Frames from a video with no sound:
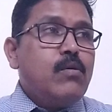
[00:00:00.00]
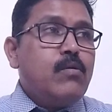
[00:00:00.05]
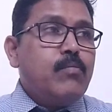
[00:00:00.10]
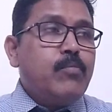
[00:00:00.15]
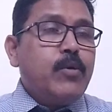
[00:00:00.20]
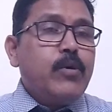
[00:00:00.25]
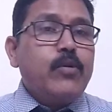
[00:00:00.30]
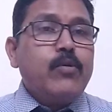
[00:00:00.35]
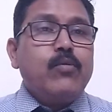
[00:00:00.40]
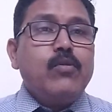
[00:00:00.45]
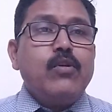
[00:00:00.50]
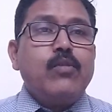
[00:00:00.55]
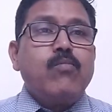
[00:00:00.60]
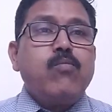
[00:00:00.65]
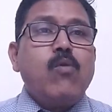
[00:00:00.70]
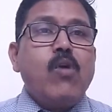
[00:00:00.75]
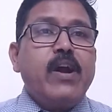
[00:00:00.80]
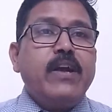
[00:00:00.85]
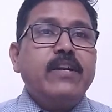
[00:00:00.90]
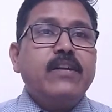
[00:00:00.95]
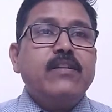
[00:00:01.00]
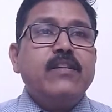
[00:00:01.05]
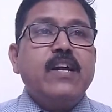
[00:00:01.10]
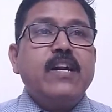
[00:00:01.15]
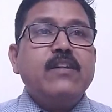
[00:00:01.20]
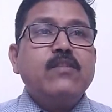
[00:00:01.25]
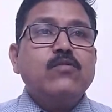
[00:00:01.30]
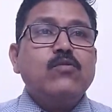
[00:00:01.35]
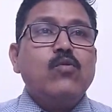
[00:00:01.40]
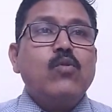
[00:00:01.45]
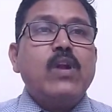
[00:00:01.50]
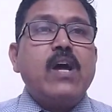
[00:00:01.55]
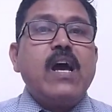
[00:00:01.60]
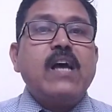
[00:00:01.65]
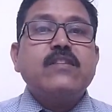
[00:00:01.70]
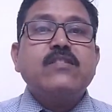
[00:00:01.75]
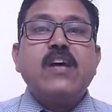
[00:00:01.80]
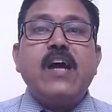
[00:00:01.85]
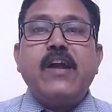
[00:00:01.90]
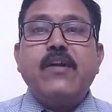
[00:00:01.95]
particular point that is known
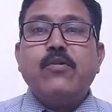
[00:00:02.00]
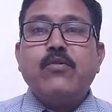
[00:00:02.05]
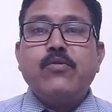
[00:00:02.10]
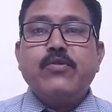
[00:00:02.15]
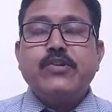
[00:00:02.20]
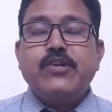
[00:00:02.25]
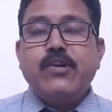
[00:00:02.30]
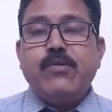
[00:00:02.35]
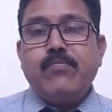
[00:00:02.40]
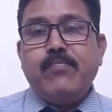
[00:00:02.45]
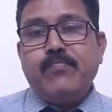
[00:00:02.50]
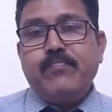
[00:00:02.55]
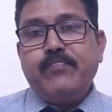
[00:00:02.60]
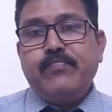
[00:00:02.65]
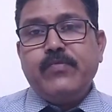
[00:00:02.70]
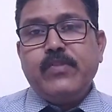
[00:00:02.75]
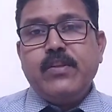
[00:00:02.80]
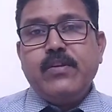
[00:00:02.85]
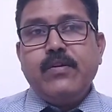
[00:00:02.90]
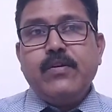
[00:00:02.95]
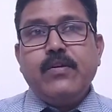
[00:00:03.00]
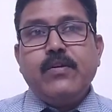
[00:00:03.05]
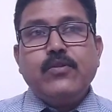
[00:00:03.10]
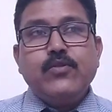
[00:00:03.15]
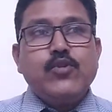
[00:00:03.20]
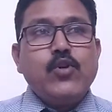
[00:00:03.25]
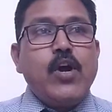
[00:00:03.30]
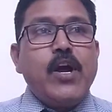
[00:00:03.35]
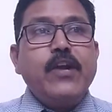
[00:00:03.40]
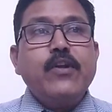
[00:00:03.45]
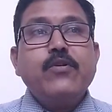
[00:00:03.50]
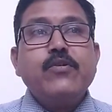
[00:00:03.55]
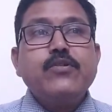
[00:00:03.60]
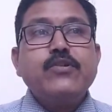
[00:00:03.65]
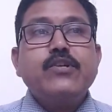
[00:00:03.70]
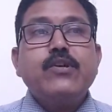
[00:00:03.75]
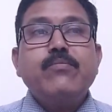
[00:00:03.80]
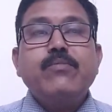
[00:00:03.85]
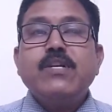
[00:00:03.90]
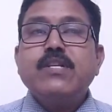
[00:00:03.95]
as androecium. So
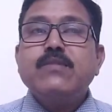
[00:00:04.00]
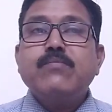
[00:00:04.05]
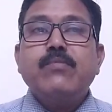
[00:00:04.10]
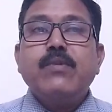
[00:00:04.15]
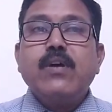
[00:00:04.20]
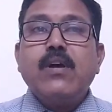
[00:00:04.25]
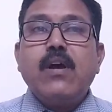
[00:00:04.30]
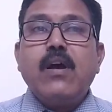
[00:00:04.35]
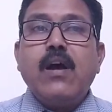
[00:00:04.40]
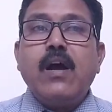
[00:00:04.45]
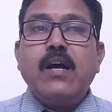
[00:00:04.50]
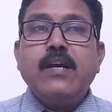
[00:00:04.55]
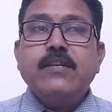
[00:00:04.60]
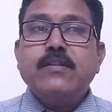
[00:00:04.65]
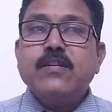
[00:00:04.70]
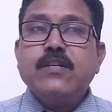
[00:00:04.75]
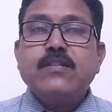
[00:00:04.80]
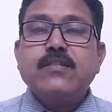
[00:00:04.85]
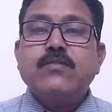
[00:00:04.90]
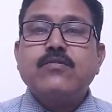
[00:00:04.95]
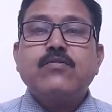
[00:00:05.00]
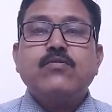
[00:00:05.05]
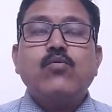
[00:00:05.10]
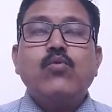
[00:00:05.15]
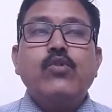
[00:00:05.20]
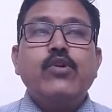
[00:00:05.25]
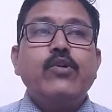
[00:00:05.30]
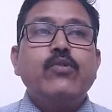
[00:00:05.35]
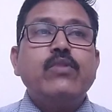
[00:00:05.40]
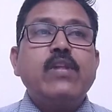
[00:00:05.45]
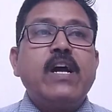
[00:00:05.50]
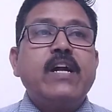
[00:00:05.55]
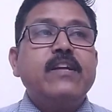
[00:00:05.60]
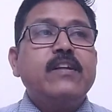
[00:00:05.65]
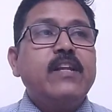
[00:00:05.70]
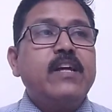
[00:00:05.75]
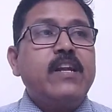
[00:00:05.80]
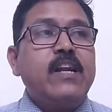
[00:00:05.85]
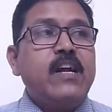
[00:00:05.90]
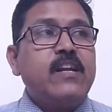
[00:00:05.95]
androecium is, I just told you that
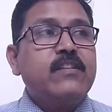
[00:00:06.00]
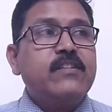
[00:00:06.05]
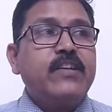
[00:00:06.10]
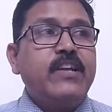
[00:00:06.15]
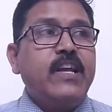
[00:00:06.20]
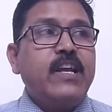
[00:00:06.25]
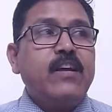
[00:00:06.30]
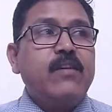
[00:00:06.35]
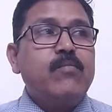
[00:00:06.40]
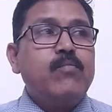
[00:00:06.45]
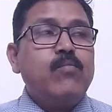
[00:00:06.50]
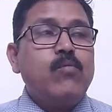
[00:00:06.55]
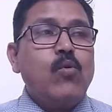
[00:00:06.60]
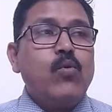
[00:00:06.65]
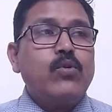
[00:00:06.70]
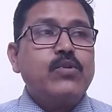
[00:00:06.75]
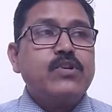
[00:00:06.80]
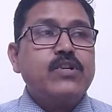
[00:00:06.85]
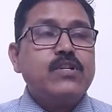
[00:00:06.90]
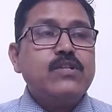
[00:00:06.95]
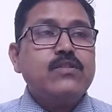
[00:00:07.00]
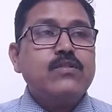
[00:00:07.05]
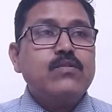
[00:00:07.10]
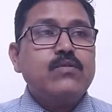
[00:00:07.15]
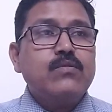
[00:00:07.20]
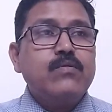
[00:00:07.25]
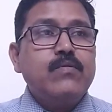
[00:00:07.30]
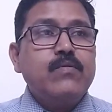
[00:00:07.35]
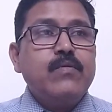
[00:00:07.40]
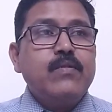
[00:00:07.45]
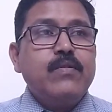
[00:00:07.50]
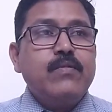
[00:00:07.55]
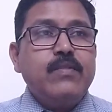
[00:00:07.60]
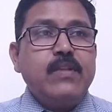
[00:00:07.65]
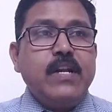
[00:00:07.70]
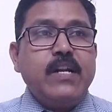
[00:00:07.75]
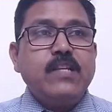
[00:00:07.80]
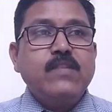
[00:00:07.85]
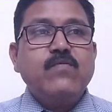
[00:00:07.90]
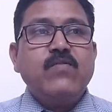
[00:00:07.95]
there are three portions,
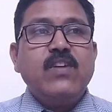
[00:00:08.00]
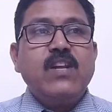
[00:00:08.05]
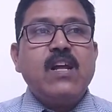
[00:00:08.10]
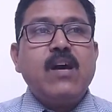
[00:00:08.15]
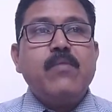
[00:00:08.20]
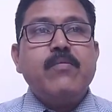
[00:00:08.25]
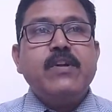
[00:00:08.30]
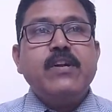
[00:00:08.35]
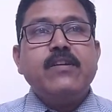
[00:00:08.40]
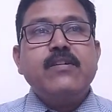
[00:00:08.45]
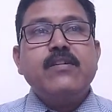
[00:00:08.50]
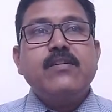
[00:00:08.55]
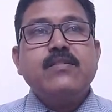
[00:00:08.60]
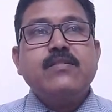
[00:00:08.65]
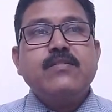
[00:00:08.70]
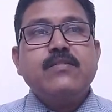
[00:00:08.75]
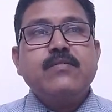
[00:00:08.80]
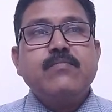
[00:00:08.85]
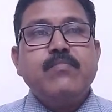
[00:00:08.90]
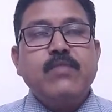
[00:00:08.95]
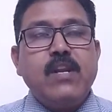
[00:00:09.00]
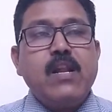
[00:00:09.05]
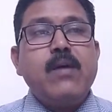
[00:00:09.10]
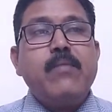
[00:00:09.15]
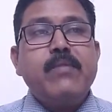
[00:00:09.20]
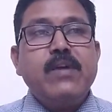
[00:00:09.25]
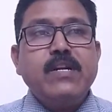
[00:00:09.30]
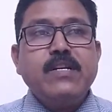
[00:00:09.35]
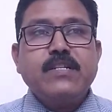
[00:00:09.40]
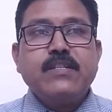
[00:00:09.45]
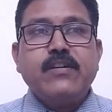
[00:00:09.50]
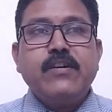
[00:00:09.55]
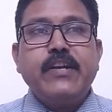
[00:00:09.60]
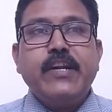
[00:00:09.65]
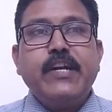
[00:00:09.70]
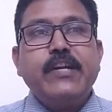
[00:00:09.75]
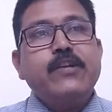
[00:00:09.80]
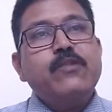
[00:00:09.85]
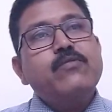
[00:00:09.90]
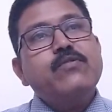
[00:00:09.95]
that is filaments,
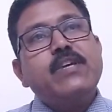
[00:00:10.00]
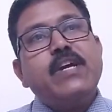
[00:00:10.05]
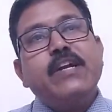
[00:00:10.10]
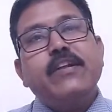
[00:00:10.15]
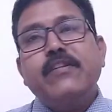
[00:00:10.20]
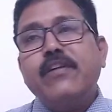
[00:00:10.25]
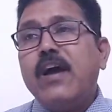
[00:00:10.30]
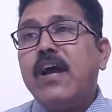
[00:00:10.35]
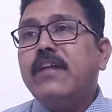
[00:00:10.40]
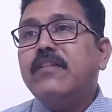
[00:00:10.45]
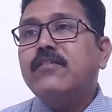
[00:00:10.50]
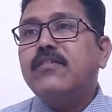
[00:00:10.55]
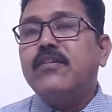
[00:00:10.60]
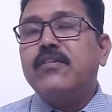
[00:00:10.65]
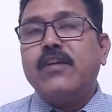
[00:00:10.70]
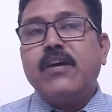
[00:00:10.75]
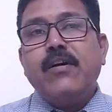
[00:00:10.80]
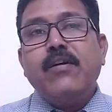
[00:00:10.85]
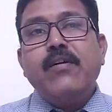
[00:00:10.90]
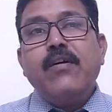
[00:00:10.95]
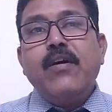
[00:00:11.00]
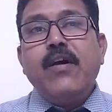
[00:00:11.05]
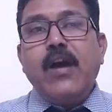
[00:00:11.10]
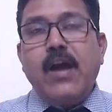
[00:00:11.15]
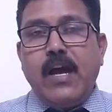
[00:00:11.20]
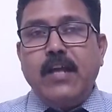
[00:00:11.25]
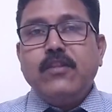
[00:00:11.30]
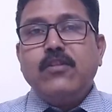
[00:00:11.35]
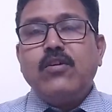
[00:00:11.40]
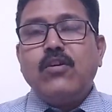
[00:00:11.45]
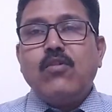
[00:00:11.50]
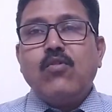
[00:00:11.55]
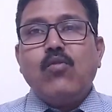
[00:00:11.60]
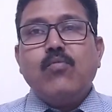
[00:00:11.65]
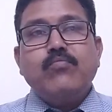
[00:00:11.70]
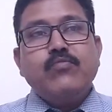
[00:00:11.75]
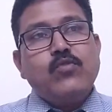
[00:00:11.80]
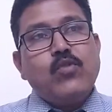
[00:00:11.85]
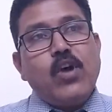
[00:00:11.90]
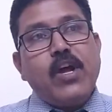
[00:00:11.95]
connectives, and the anther
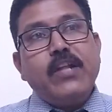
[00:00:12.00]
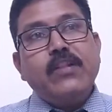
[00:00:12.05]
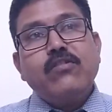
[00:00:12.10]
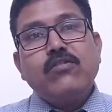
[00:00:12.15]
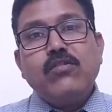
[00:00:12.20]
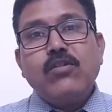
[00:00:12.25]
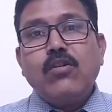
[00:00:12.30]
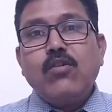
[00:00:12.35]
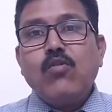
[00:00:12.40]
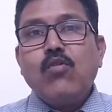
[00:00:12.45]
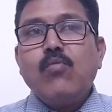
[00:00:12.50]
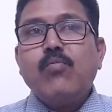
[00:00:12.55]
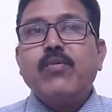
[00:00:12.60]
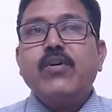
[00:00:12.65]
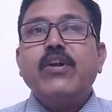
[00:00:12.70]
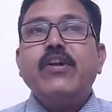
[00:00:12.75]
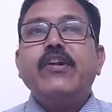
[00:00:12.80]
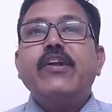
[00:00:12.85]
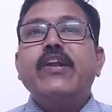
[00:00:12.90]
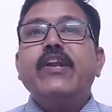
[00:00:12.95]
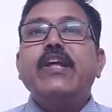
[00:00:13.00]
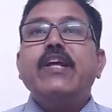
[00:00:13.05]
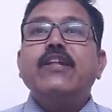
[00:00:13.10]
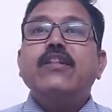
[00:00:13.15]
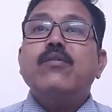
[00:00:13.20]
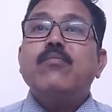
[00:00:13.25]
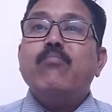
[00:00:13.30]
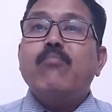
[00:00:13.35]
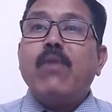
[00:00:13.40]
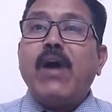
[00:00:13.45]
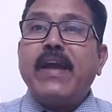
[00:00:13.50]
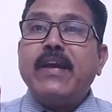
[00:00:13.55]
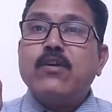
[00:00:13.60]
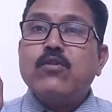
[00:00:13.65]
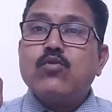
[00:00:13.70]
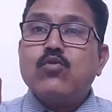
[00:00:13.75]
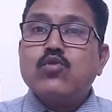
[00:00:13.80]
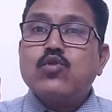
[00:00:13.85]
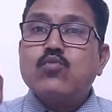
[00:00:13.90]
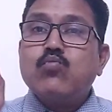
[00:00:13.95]
lobe. So anther lobe containing the
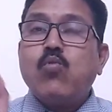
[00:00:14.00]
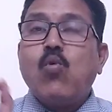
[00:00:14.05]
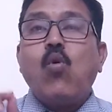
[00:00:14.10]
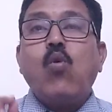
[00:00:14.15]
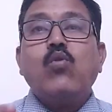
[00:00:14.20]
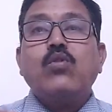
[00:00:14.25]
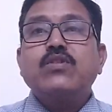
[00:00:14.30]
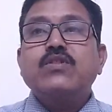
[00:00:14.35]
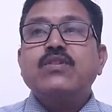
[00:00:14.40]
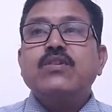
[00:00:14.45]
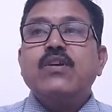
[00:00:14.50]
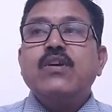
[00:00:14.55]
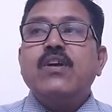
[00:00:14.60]
microspores,